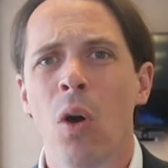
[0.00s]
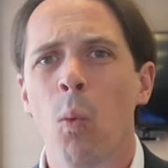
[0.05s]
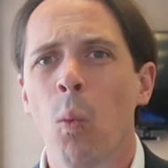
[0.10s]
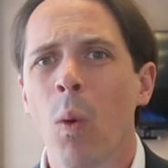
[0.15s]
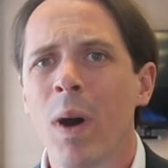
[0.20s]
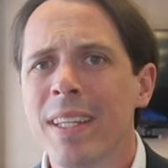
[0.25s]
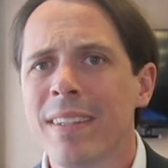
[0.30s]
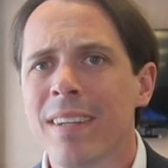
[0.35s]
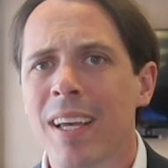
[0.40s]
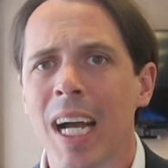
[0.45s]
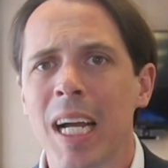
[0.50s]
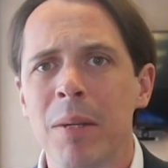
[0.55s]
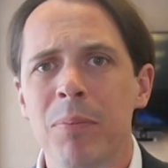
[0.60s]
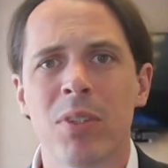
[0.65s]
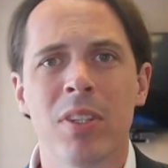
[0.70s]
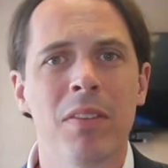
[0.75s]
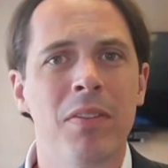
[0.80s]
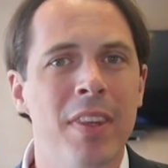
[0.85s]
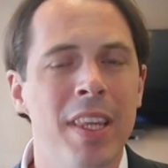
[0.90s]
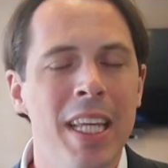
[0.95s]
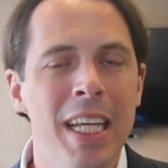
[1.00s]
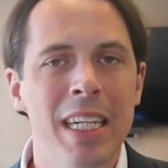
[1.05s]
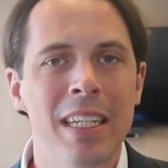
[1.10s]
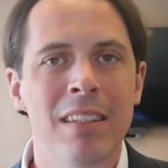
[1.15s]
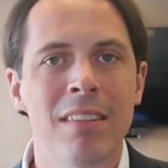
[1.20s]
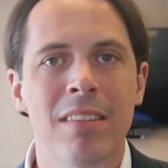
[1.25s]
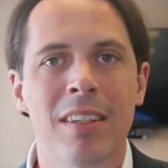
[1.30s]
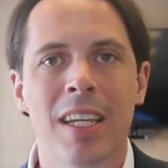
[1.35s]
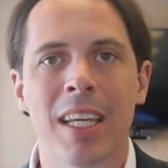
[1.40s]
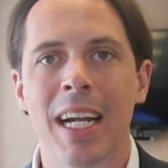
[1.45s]
what types of
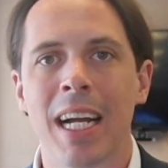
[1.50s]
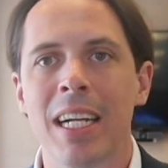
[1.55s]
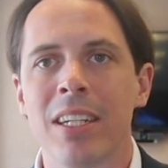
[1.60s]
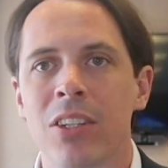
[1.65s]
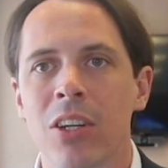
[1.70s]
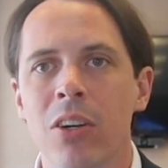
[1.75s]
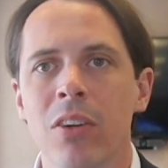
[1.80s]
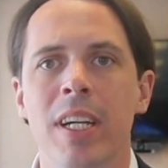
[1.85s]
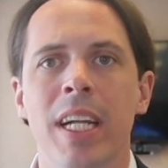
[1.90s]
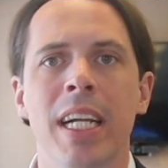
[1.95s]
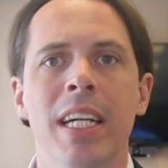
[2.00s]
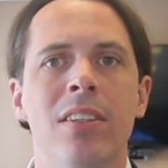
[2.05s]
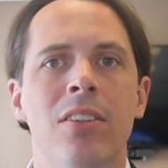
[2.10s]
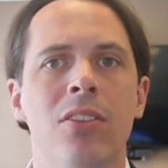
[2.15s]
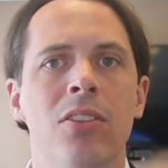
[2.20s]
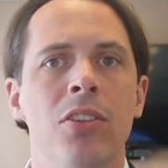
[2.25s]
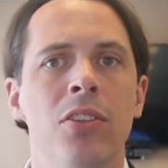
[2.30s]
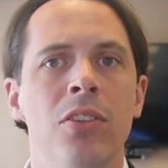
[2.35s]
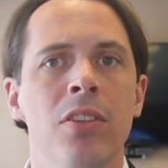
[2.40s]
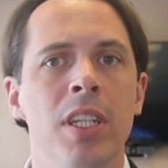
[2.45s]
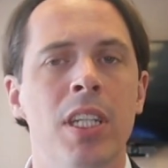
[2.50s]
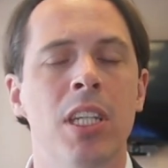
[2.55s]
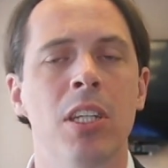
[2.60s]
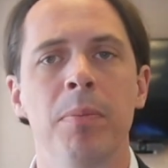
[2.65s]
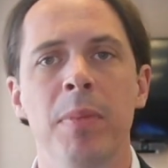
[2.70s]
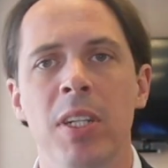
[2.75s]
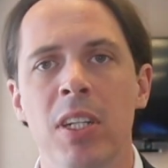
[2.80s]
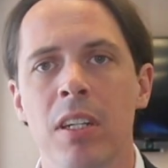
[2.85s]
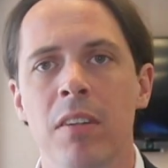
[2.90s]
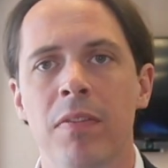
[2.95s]
things can I donate to the
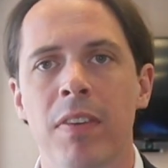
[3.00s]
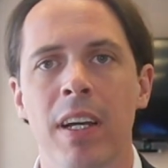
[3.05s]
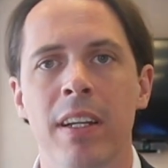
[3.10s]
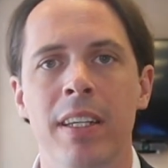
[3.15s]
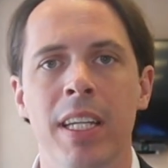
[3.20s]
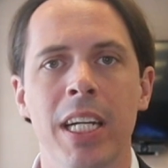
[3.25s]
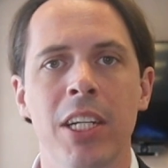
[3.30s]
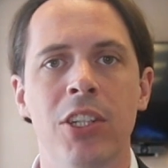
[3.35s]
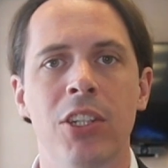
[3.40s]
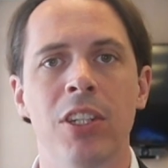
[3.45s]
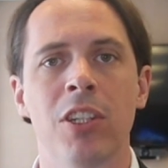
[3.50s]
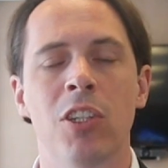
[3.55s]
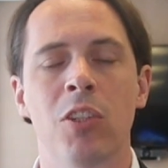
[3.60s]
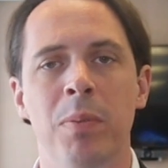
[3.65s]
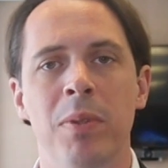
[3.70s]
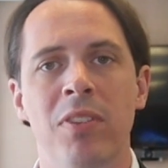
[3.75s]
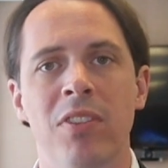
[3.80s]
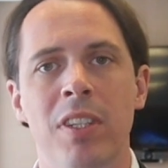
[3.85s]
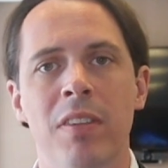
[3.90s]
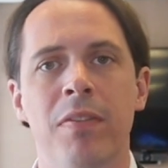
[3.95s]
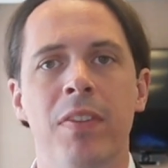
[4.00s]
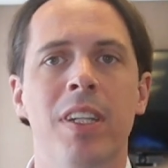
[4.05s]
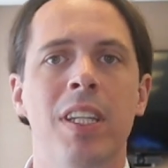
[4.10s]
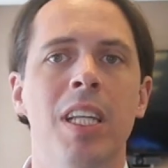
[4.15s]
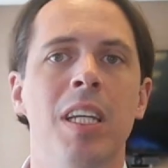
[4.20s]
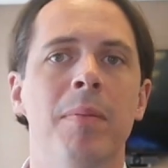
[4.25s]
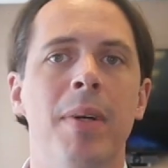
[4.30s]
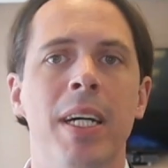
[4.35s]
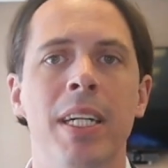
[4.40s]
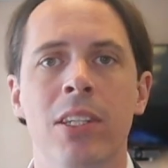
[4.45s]
community foundation,
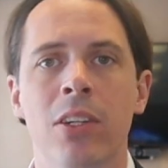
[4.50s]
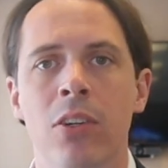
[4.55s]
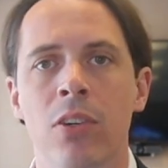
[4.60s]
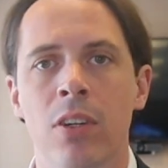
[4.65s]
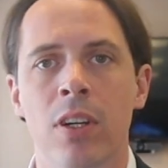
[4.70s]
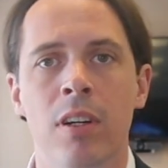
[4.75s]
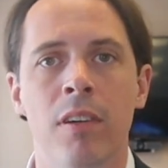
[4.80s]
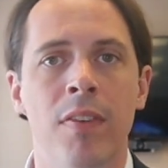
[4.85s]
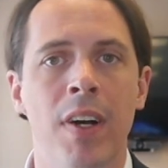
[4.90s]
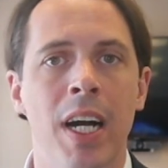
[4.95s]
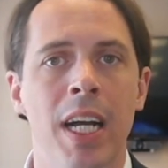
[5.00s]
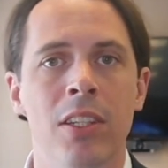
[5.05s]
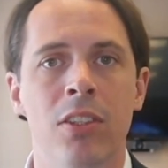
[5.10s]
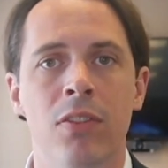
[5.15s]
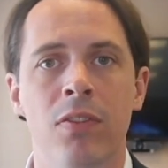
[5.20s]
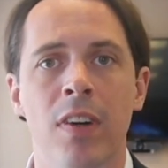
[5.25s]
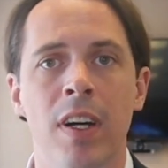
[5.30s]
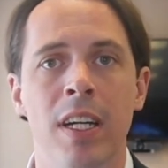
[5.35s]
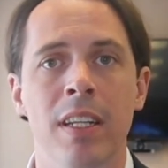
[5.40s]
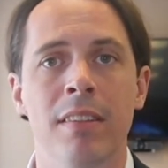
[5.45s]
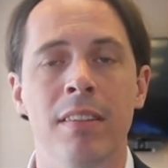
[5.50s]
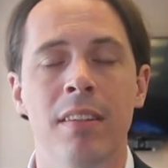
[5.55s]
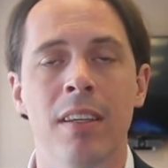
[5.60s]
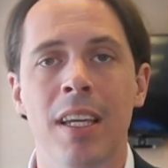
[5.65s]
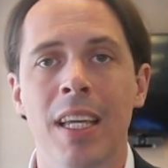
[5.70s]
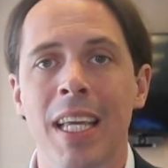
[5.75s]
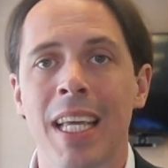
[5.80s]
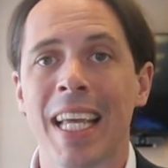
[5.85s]
specifically my donor-advised fund?